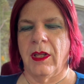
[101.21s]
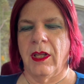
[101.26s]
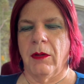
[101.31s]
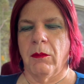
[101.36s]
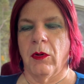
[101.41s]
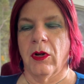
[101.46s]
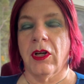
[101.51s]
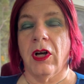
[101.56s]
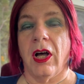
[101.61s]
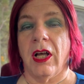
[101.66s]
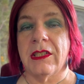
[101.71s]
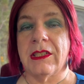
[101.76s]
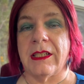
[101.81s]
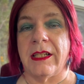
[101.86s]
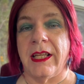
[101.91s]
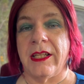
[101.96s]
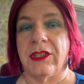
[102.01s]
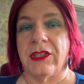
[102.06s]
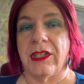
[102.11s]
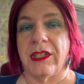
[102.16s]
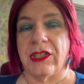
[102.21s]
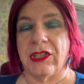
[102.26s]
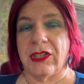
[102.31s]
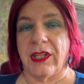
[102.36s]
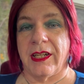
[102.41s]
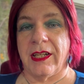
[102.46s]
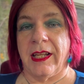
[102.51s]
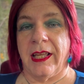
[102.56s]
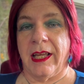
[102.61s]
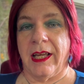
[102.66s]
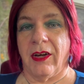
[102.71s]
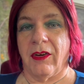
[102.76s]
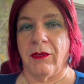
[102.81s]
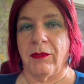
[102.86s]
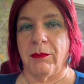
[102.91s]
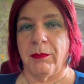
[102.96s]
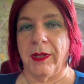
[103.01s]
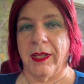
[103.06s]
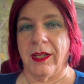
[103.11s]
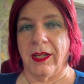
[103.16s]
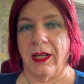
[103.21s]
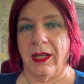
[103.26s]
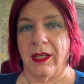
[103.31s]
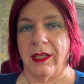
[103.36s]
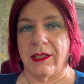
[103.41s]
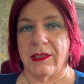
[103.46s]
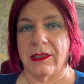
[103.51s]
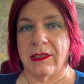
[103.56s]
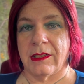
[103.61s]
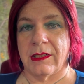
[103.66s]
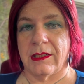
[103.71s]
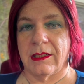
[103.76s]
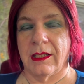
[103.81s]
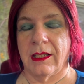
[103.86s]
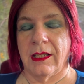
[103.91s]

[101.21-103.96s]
will cause an engine to shut down because